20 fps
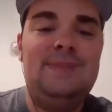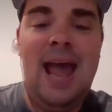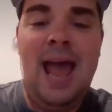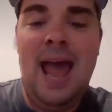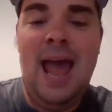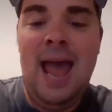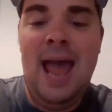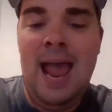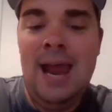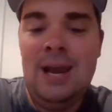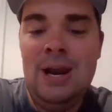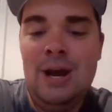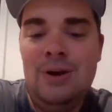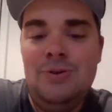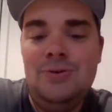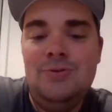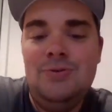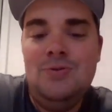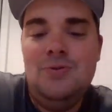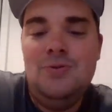
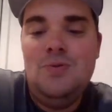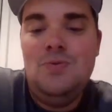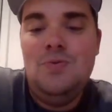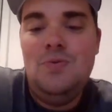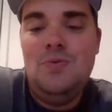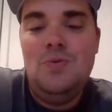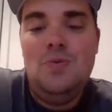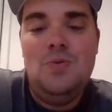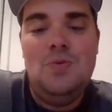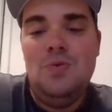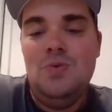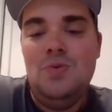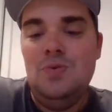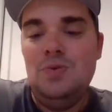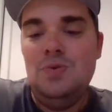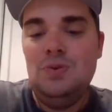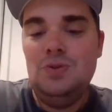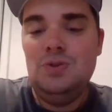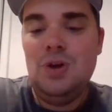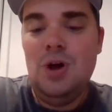And
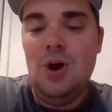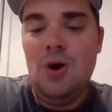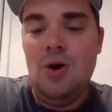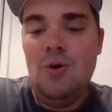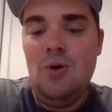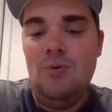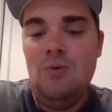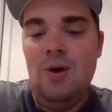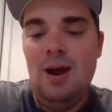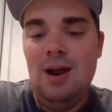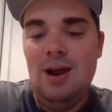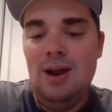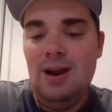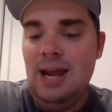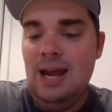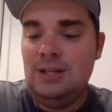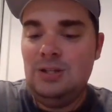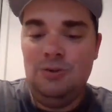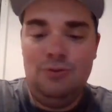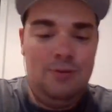so
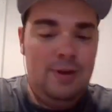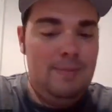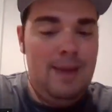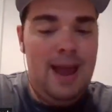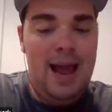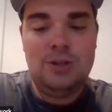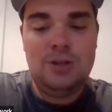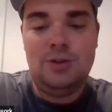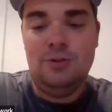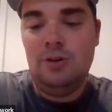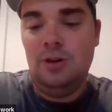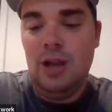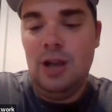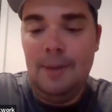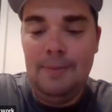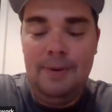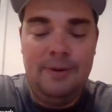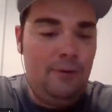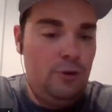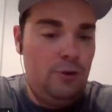it's a rematch of
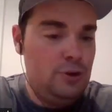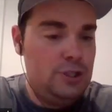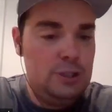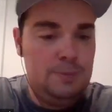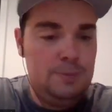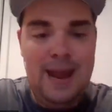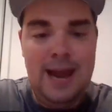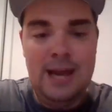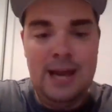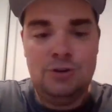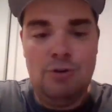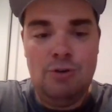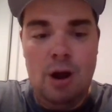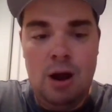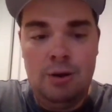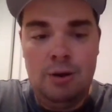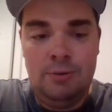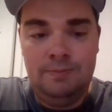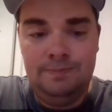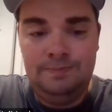Clemens versus
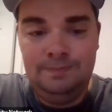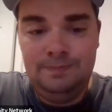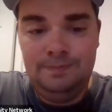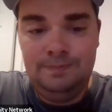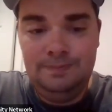Pedro.